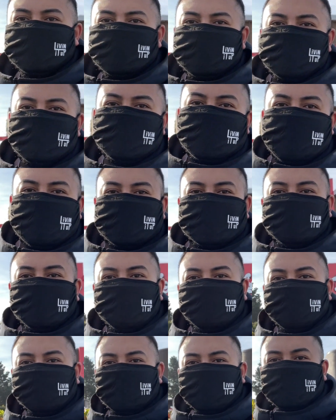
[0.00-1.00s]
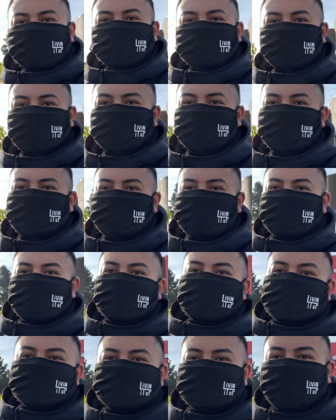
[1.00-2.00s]
we got the order.
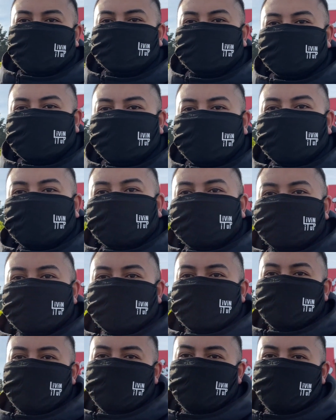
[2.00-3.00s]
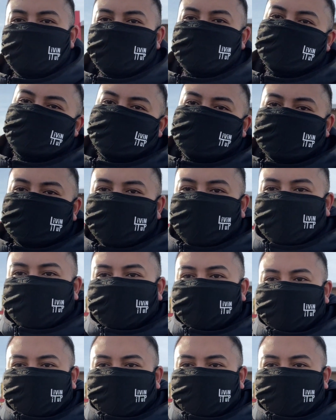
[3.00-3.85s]
It's time to go home and